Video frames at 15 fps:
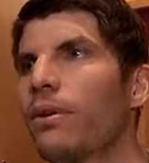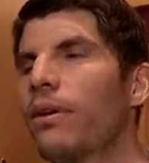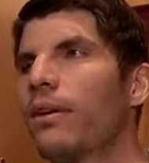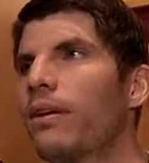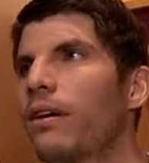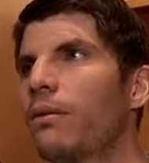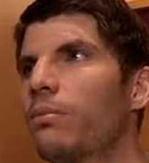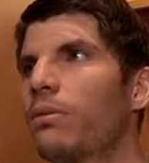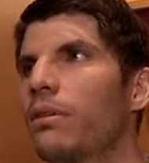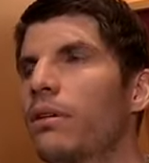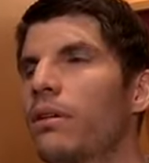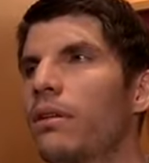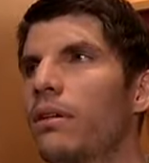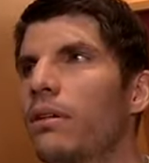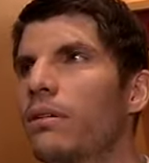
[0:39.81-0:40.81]
We had a couple
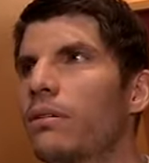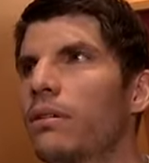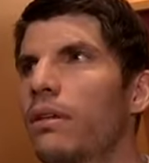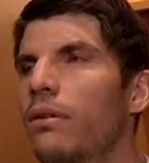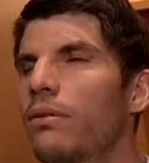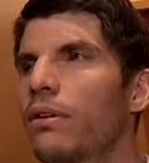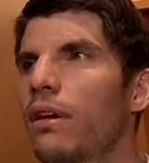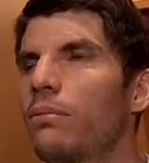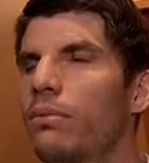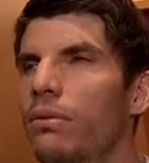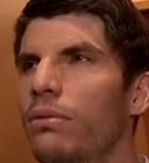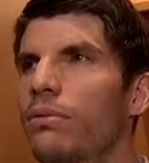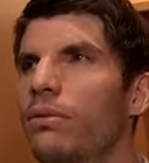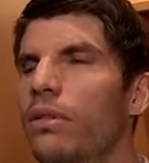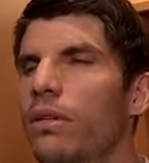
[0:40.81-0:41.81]
good looks. I thought a
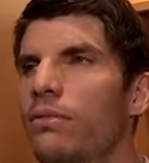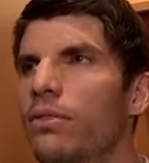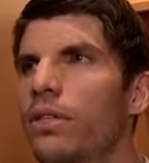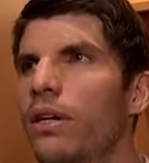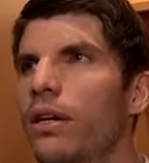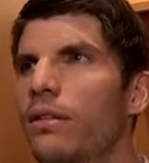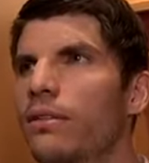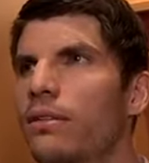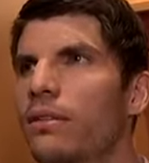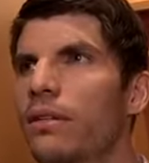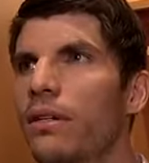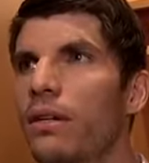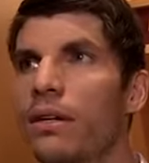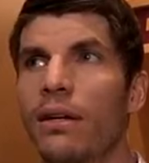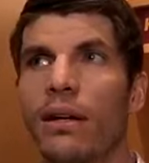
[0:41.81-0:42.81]
couple of tough shots.
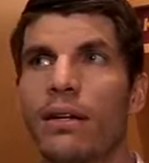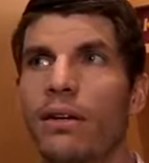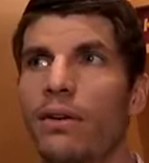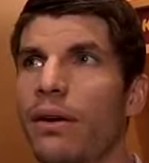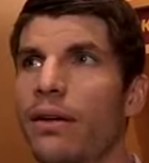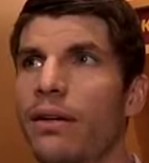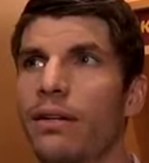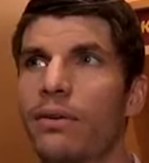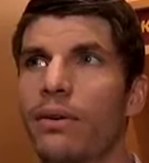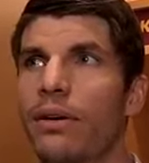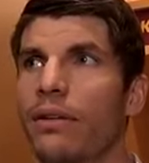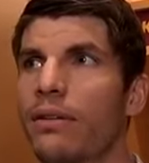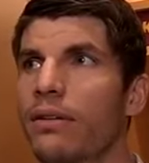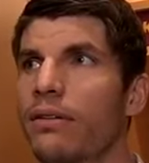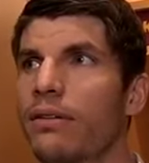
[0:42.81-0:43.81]
I know I had a great
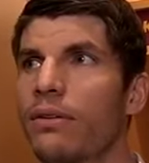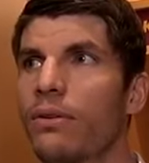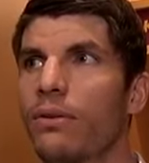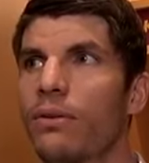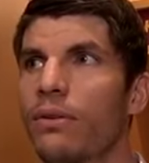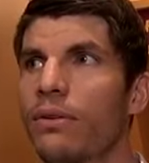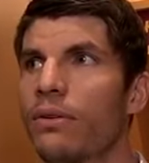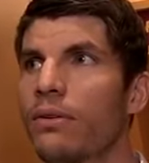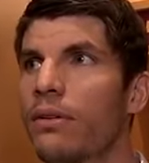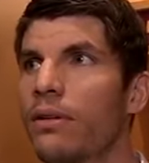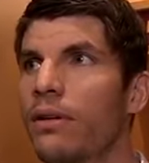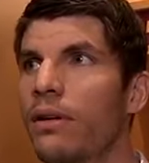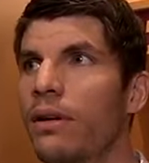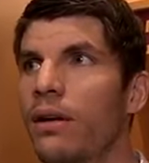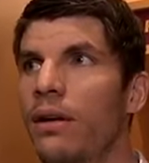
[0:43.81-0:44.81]
look in the corner
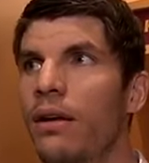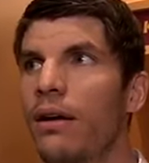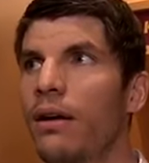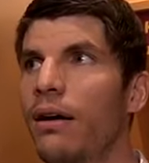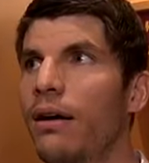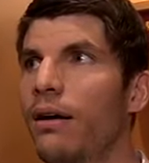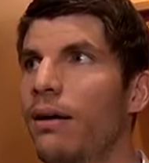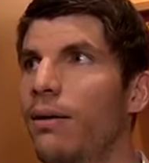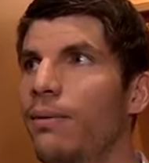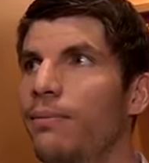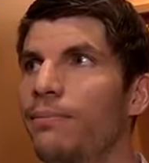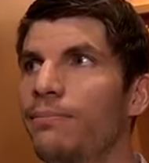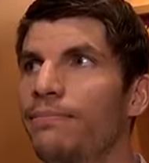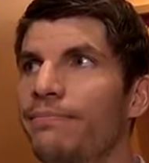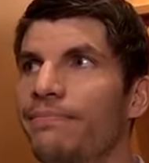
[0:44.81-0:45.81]

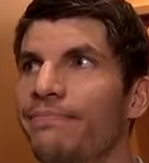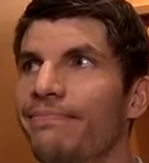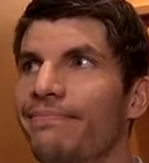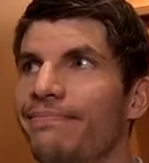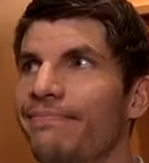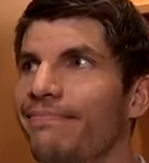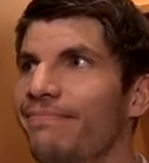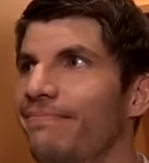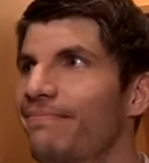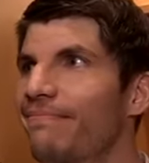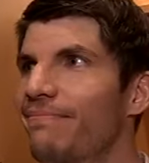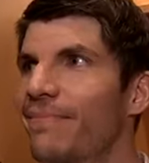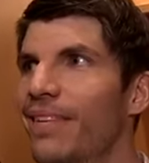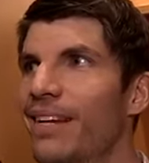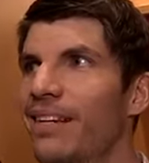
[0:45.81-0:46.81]

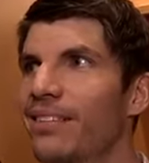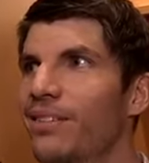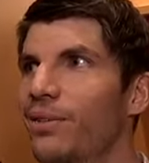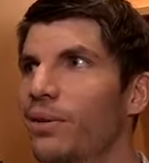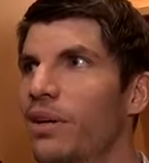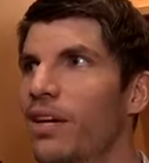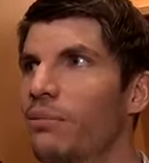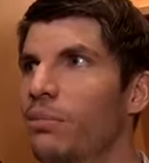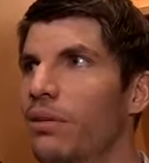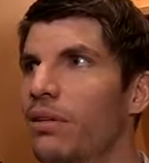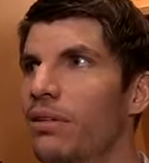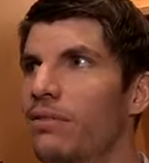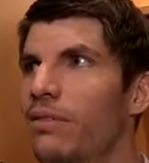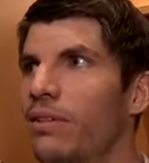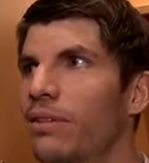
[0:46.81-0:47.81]
that I still can't
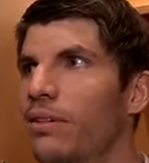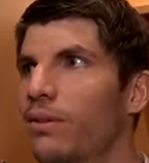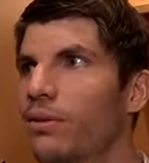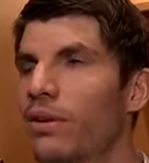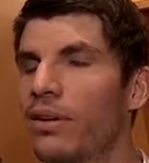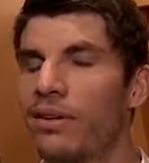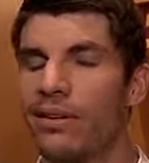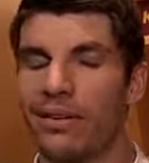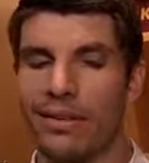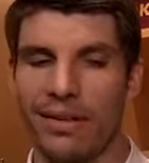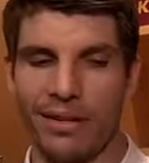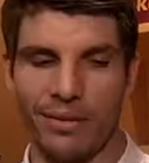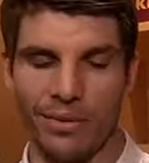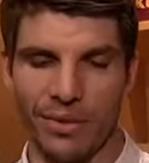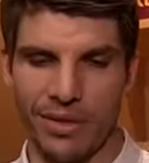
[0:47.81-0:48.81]
believe didn't go down. I
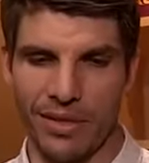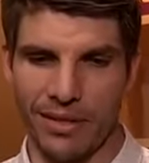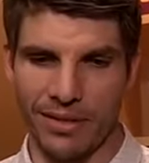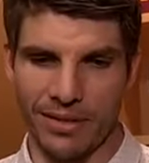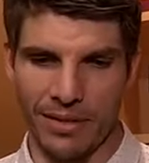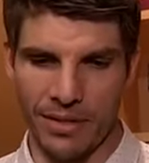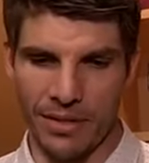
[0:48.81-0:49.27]
thought it was in.